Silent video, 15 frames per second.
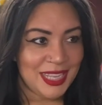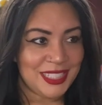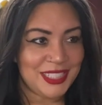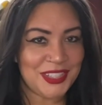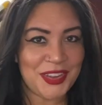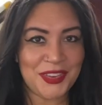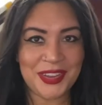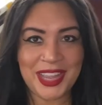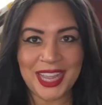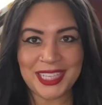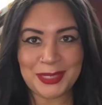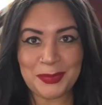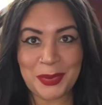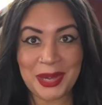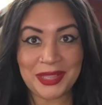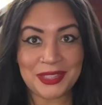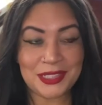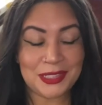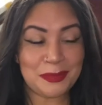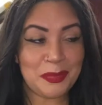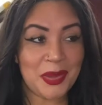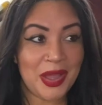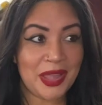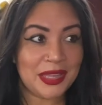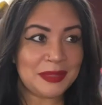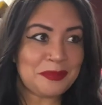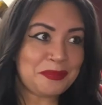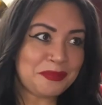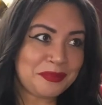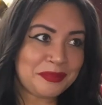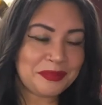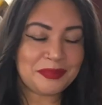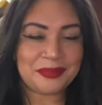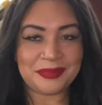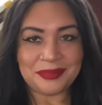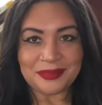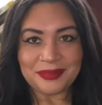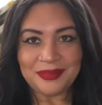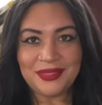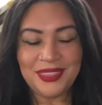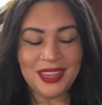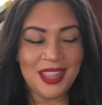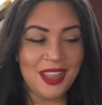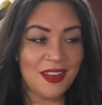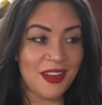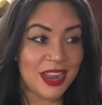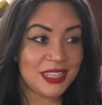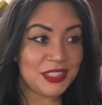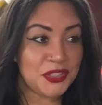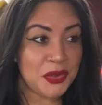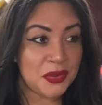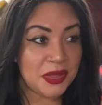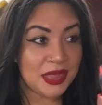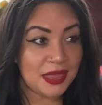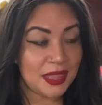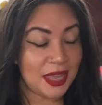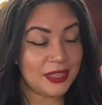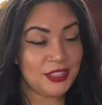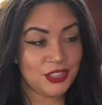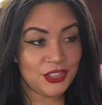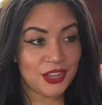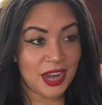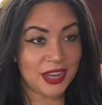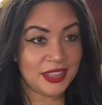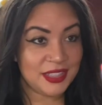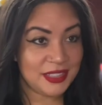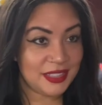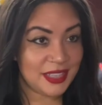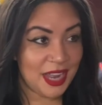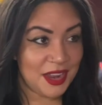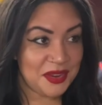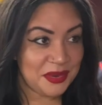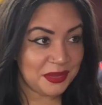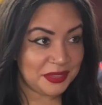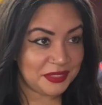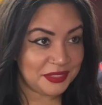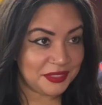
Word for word: So yeah, spoilers, but all right, so let's check this out.